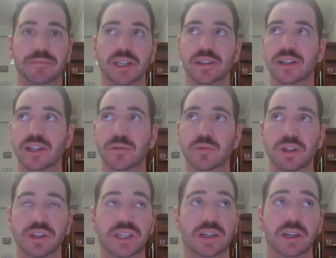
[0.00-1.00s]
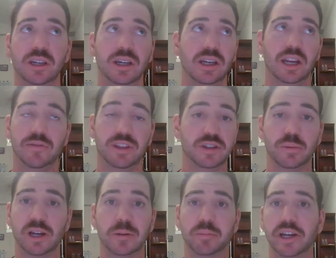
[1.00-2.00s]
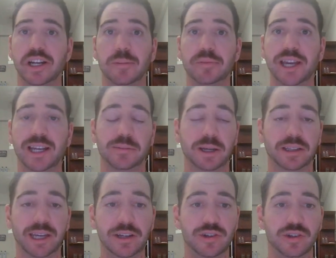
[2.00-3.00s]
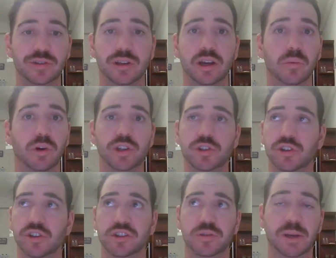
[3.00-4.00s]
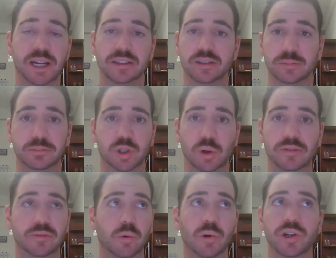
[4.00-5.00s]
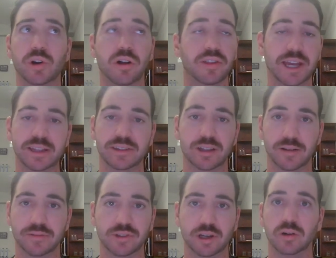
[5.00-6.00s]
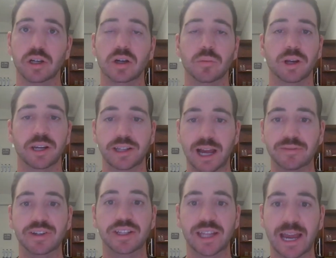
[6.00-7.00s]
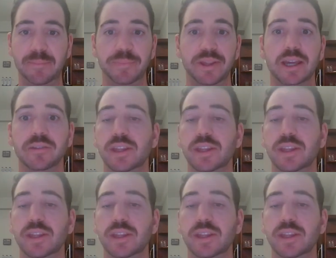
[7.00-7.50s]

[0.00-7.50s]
I'm going to tell you really if this player played up to expectations, what you should expect going forward, all that stuff. So we're going to dive into that.